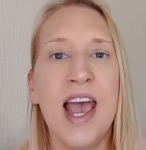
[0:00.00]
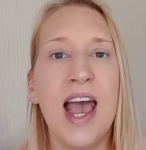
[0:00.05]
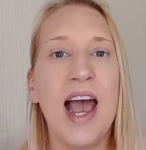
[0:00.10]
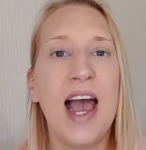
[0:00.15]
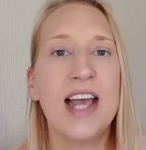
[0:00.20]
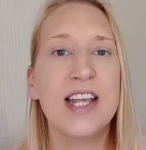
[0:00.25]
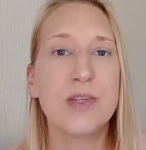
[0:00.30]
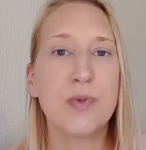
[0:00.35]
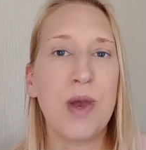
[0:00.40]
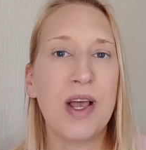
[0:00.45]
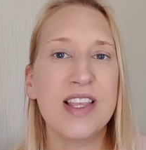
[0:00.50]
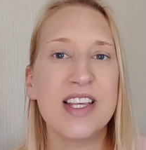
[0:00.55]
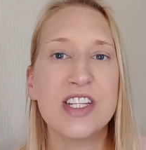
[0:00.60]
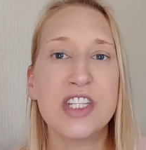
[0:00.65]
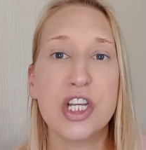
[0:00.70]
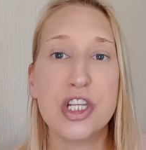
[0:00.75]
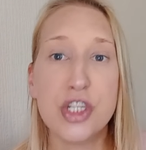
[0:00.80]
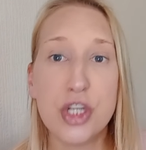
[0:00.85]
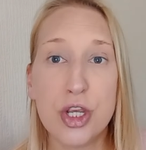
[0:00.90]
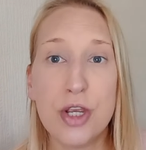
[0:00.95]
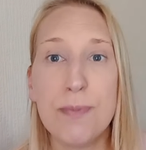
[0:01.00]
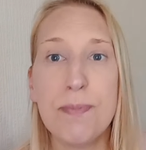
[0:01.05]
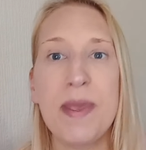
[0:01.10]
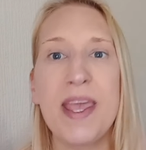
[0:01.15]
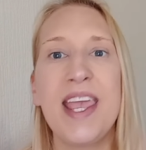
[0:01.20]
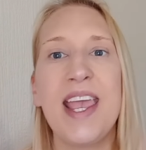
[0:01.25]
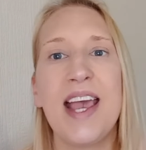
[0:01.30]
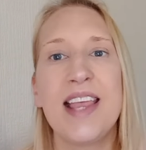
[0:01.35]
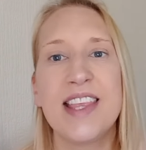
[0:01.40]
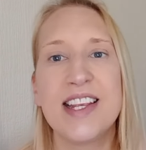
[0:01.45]
as well as the
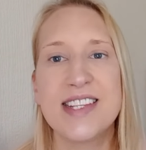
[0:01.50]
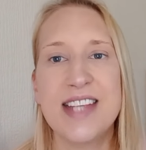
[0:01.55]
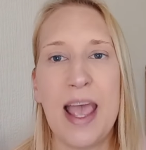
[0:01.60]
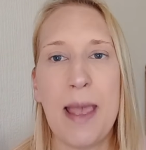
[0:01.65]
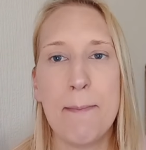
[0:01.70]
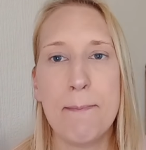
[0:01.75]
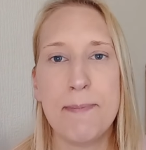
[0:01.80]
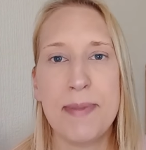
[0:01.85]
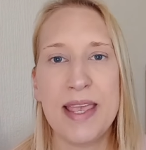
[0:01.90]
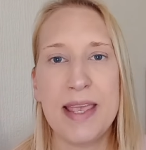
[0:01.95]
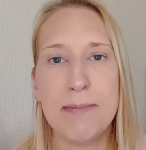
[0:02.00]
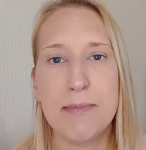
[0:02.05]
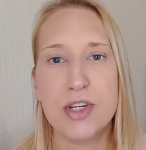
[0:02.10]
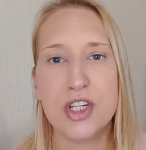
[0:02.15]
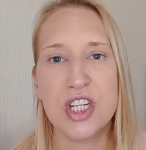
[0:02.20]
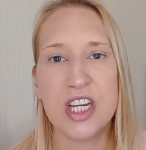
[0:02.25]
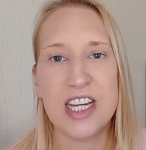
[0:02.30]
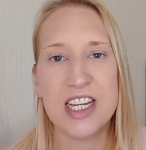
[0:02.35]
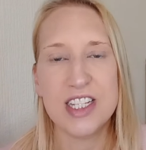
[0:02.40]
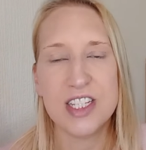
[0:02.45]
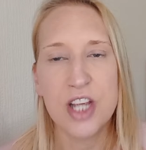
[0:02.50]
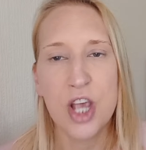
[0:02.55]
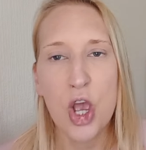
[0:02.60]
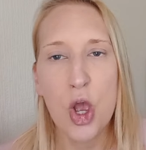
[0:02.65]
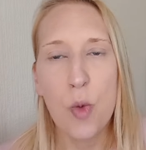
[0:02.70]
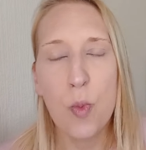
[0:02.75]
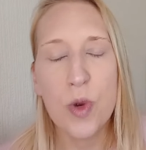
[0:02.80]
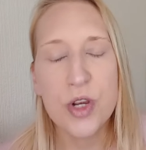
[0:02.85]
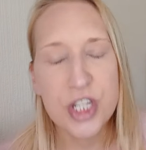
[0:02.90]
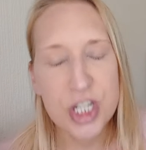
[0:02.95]
2p and the 10p machines,
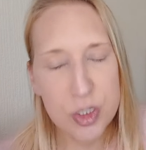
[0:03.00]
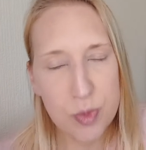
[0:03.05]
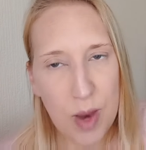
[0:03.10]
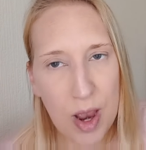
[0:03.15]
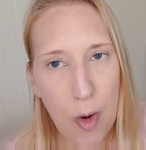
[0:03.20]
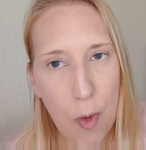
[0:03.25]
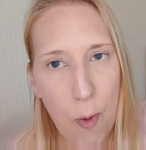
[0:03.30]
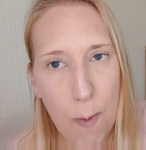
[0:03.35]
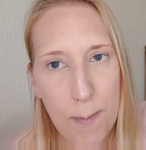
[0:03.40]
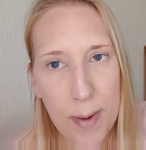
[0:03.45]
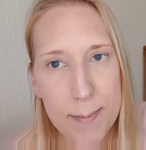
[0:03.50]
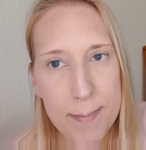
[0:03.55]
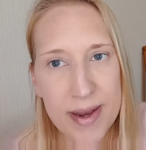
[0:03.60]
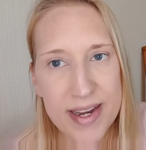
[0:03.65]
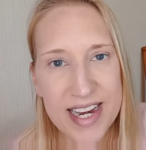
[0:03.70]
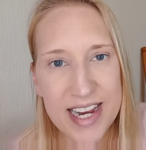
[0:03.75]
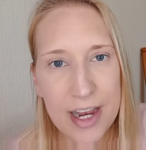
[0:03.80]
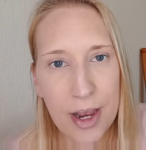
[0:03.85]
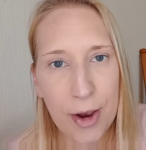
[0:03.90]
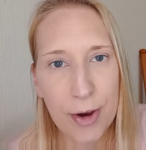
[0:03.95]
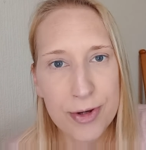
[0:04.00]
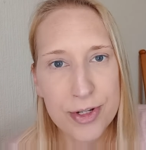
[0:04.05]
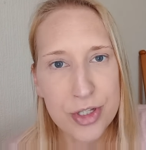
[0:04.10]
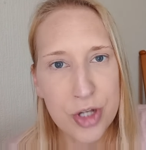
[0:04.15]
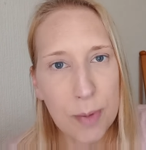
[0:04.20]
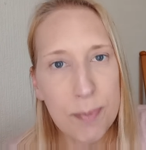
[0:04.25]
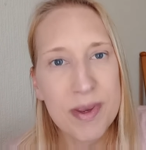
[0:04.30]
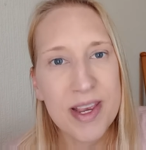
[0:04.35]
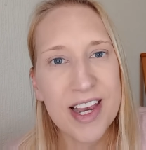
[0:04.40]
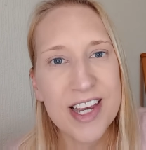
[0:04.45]
which is where all my money goes,
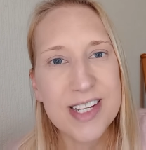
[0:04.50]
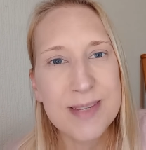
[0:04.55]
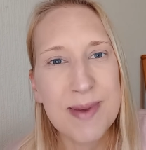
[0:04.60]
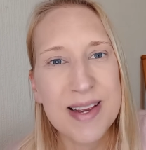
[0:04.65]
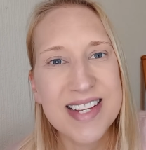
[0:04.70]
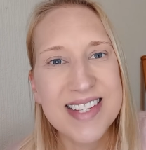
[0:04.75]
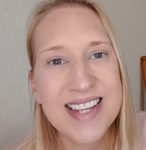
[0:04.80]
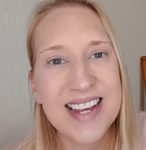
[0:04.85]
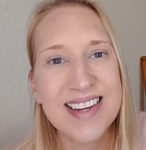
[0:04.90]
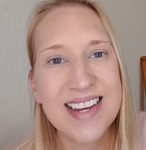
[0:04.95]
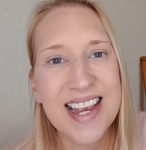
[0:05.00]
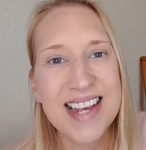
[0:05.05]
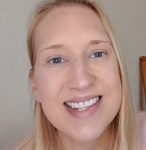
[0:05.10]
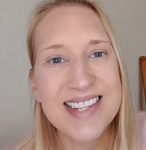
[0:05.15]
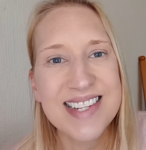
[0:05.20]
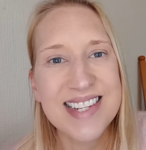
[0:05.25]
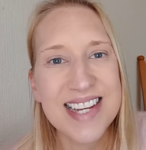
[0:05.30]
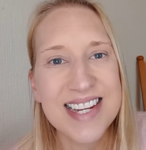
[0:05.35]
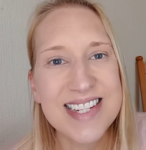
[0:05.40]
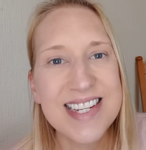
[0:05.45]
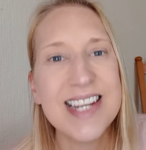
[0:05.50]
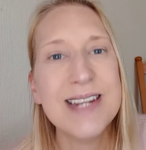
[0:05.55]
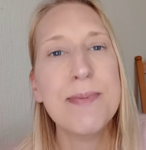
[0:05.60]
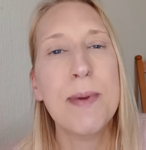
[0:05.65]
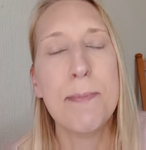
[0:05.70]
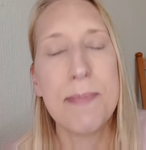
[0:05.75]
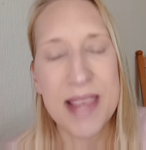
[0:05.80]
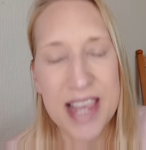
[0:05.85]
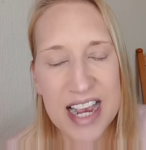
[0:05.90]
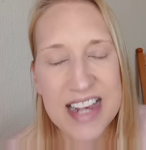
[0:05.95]
not because my son gets addicted,
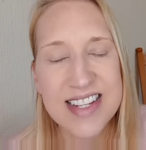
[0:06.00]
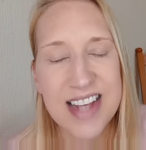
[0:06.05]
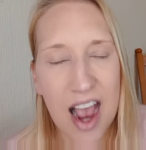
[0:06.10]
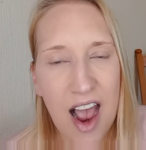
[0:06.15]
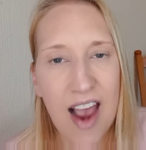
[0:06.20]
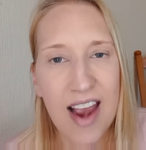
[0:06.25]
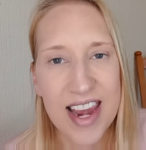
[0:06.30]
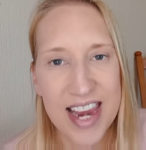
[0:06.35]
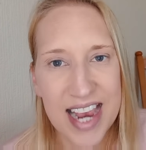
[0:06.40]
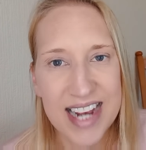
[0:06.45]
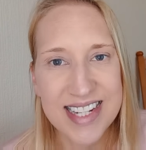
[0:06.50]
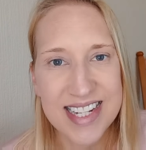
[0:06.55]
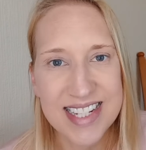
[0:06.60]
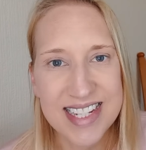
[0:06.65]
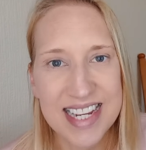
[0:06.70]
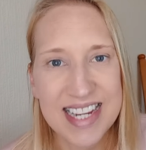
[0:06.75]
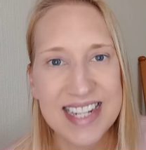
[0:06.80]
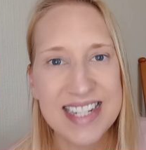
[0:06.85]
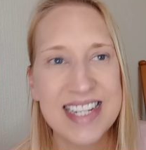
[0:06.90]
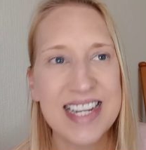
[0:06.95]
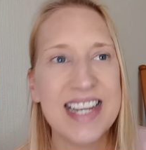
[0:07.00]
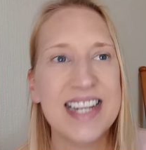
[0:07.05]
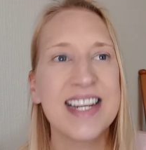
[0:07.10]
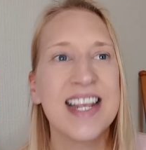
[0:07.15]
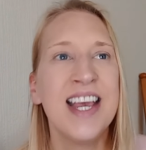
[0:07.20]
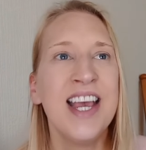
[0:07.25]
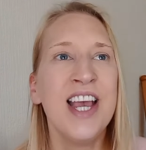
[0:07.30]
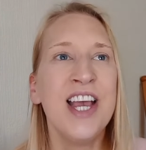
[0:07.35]
but because I get addicted.